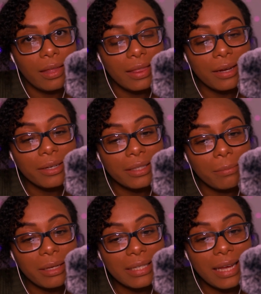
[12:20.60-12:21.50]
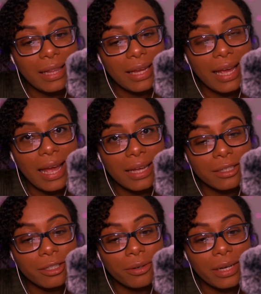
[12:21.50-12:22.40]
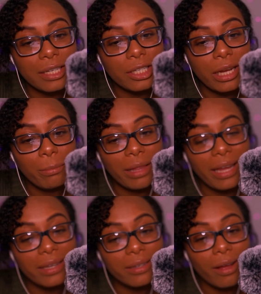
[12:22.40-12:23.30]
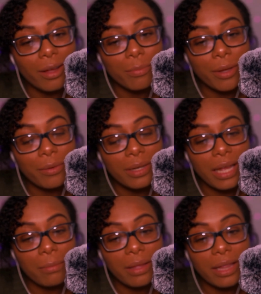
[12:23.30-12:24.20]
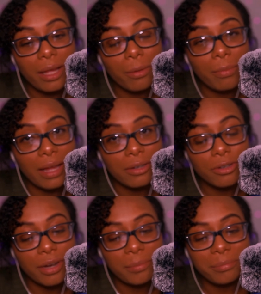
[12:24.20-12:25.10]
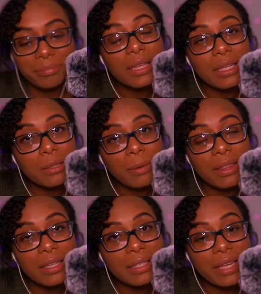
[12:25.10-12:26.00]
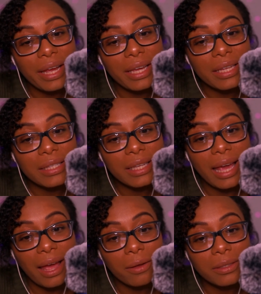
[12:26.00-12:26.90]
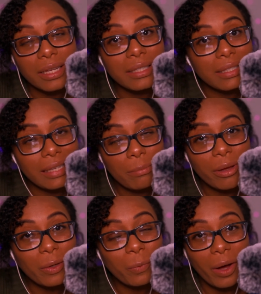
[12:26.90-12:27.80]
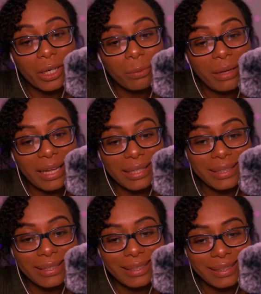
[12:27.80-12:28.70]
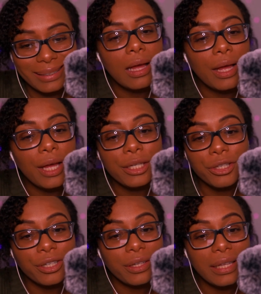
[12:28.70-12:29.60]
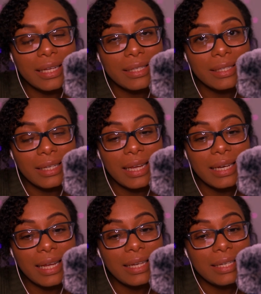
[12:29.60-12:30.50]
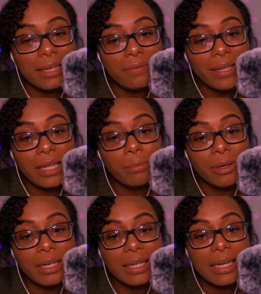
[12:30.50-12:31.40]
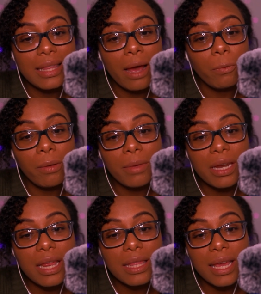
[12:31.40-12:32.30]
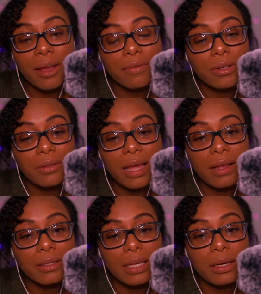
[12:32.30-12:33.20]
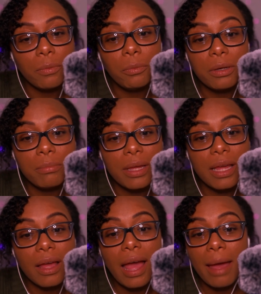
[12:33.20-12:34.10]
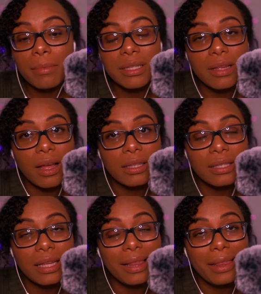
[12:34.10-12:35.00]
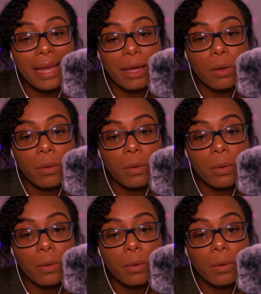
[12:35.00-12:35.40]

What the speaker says: There is a metallic asteroid shaped like a dog bone named Cleopatra. Elizabeth II's cows sleep on waterbeds. A journalist in 1950 predicted that women in the year of 2000 would be Amazons like